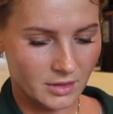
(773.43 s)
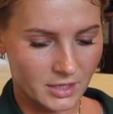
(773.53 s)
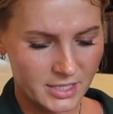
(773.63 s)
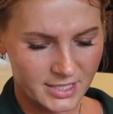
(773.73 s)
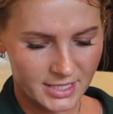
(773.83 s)

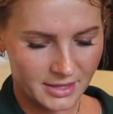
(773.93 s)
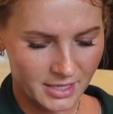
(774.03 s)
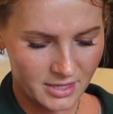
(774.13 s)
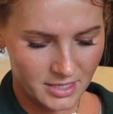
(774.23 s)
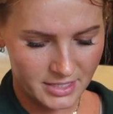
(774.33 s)
These, I
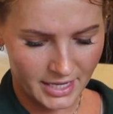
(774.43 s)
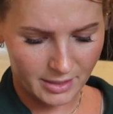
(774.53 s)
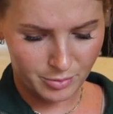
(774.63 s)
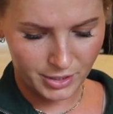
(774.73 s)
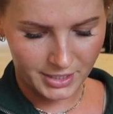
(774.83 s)
think these
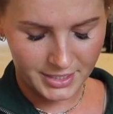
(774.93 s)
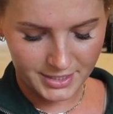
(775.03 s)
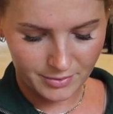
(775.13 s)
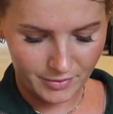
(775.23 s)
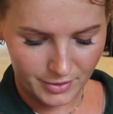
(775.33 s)
had pretty
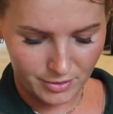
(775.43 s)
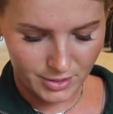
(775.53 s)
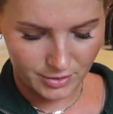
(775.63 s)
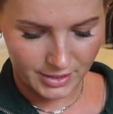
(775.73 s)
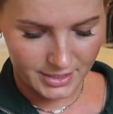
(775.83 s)
decent
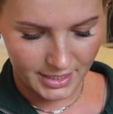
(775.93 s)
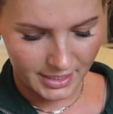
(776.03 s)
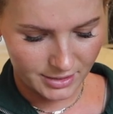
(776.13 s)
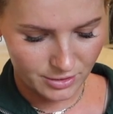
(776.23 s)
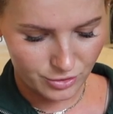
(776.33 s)
reviews, so I
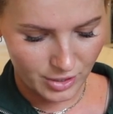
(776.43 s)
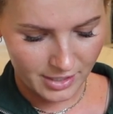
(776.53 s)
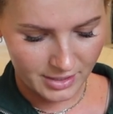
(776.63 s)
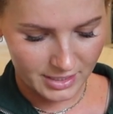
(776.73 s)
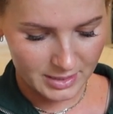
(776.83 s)
decided to
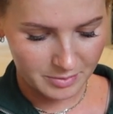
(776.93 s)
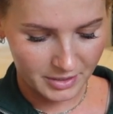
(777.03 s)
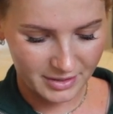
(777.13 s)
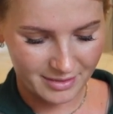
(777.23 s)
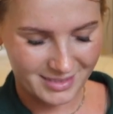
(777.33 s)
try these,
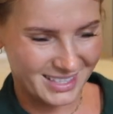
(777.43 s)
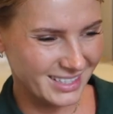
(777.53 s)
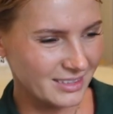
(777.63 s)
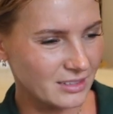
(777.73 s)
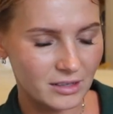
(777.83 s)
but I
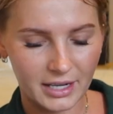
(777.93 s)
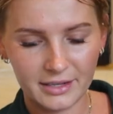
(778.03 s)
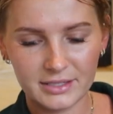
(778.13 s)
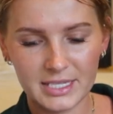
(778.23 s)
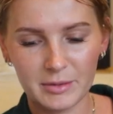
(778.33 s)
think they're all
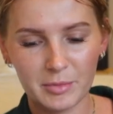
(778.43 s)
kind of the same.